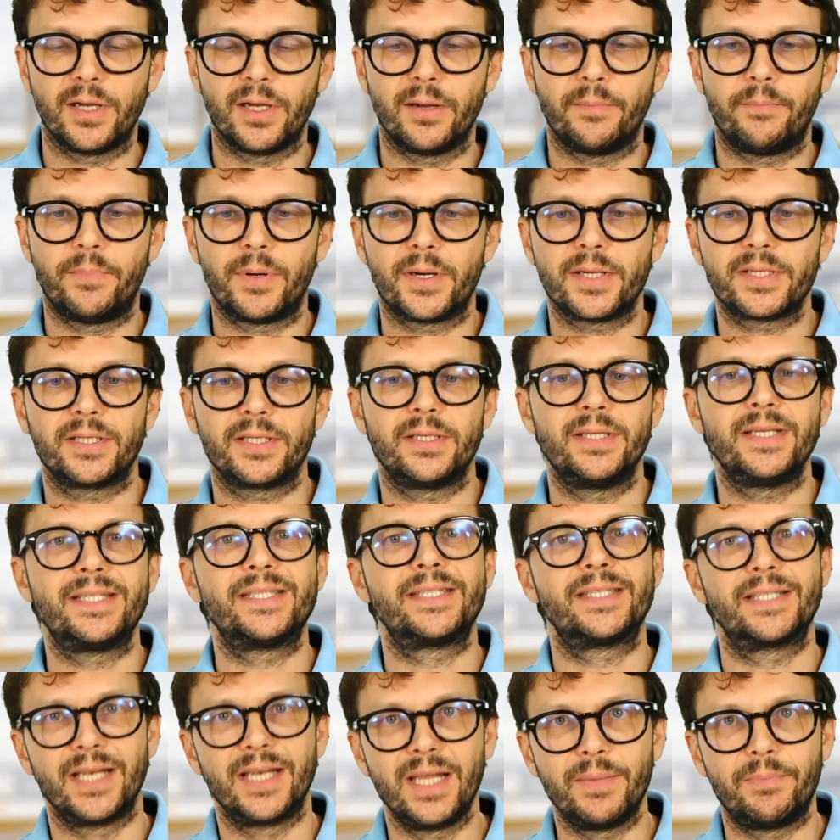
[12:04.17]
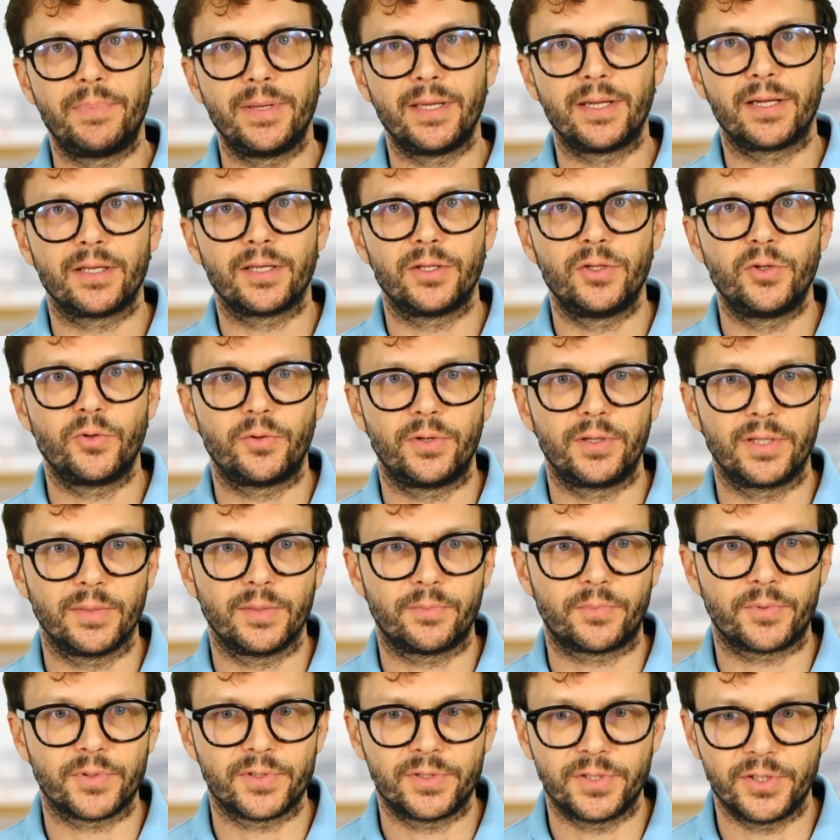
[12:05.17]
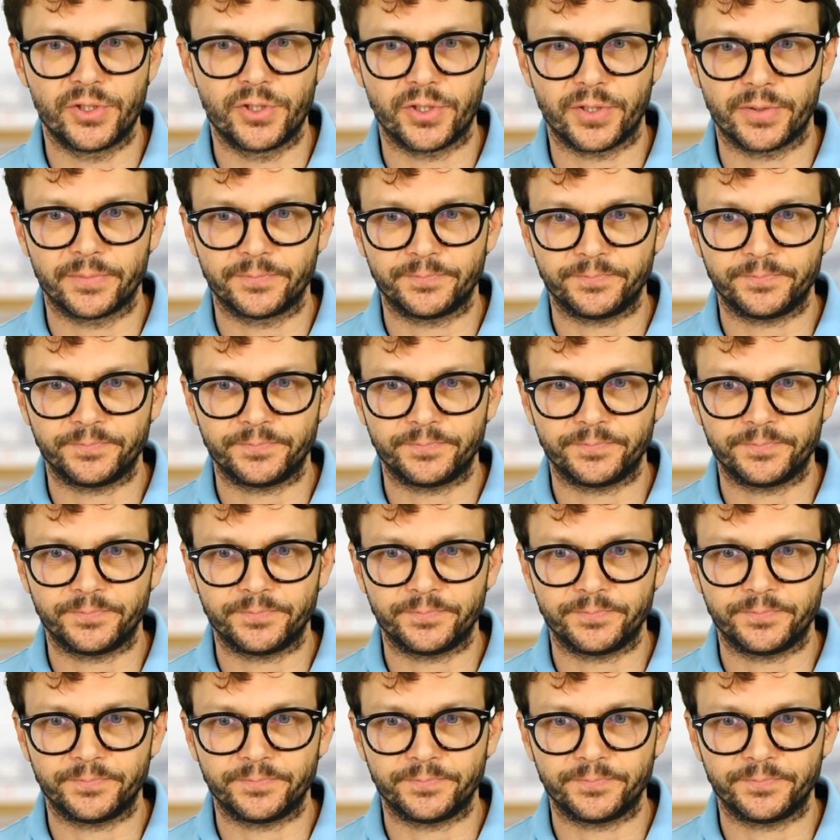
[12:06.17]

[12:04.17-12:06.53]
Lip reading: person is sleeping during the procedure.